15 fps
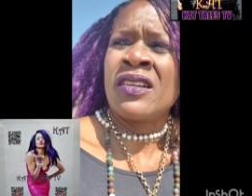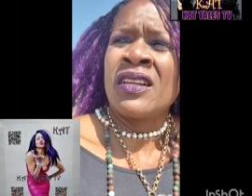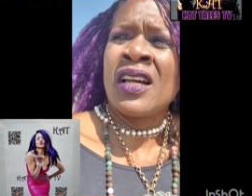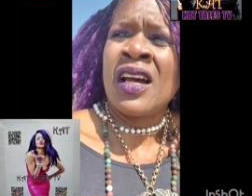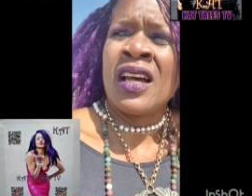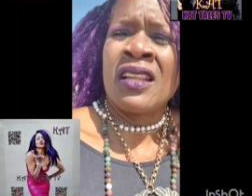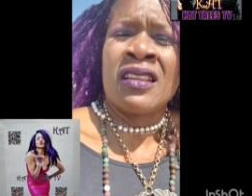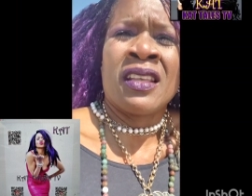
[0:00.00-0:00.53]
are
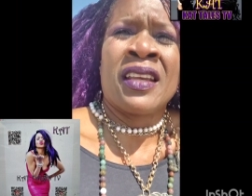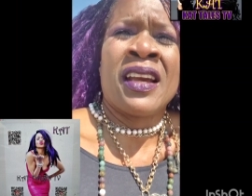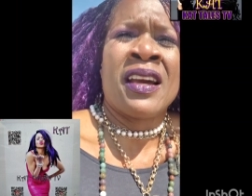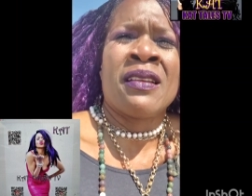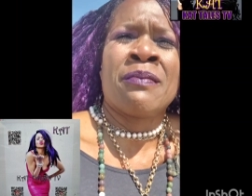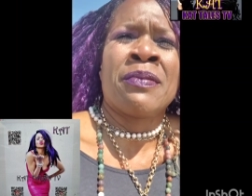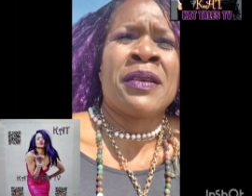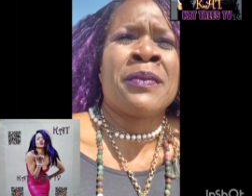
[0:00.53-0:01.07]
not the
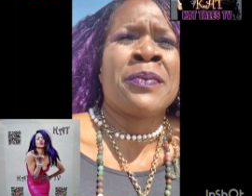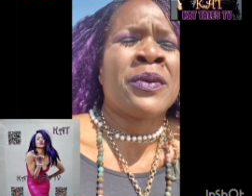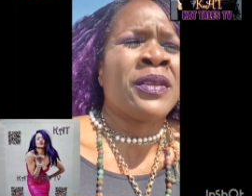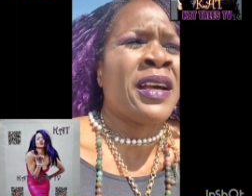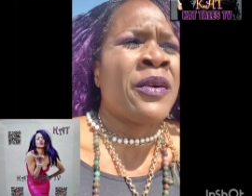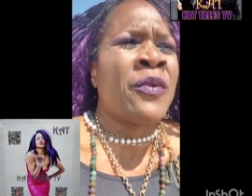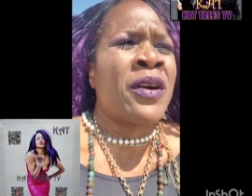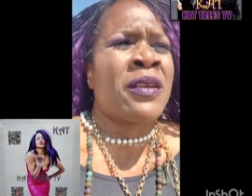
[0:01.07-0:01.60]
kind of
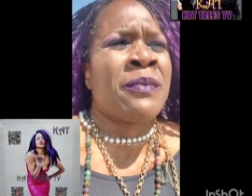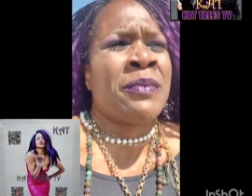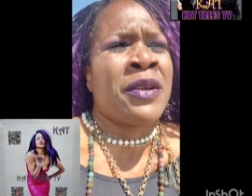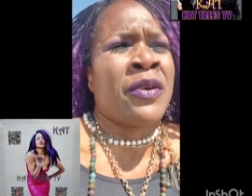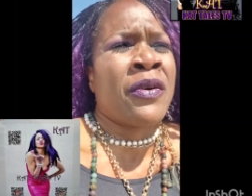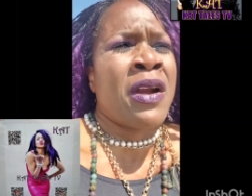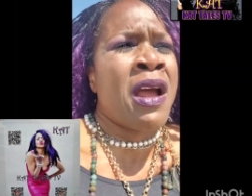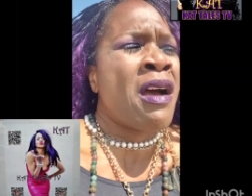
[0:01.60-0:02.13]
people I want to be
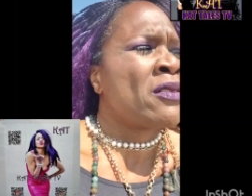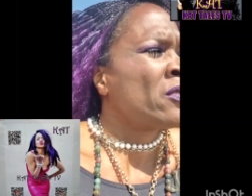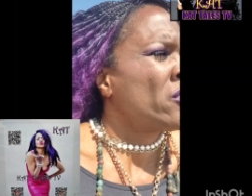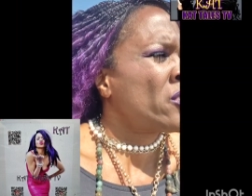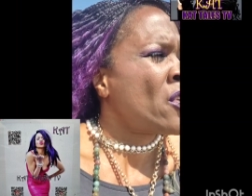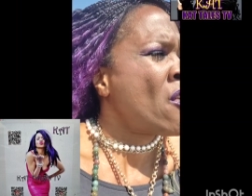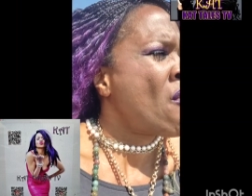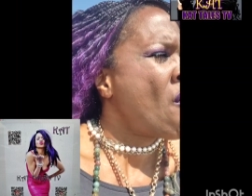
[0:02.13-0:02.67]
around.
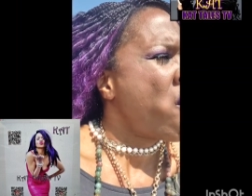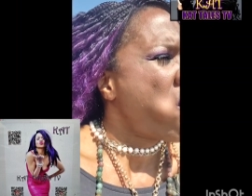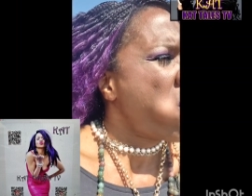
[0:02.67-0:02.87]
So